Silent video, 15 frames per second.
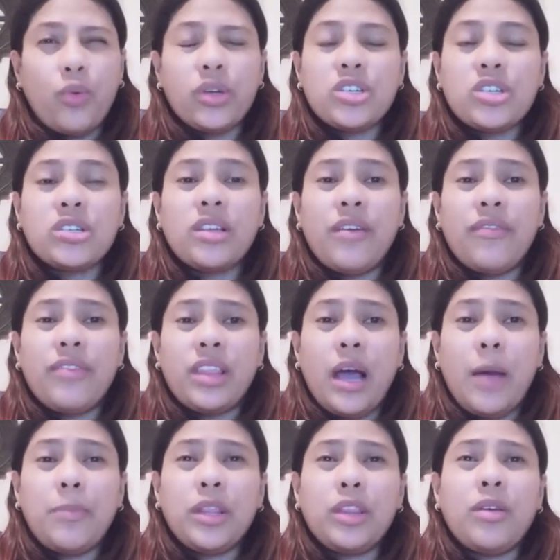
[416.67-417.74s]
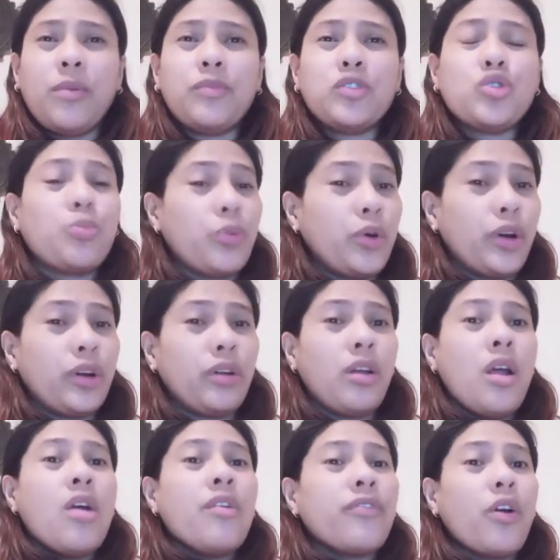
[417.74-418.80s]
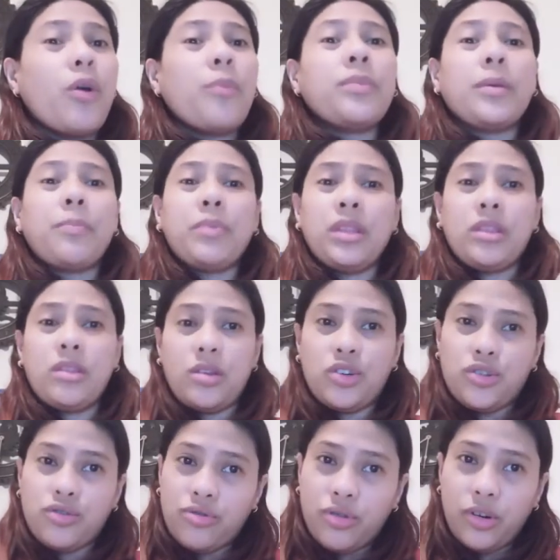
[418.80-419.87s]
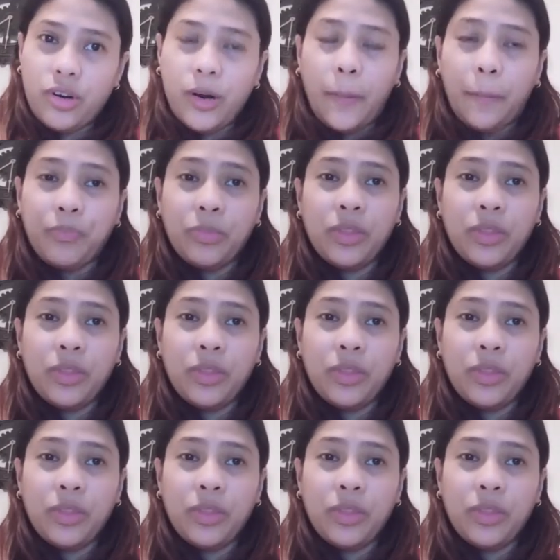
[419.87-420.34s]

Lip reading: which is the affidavit of support from the petitioner.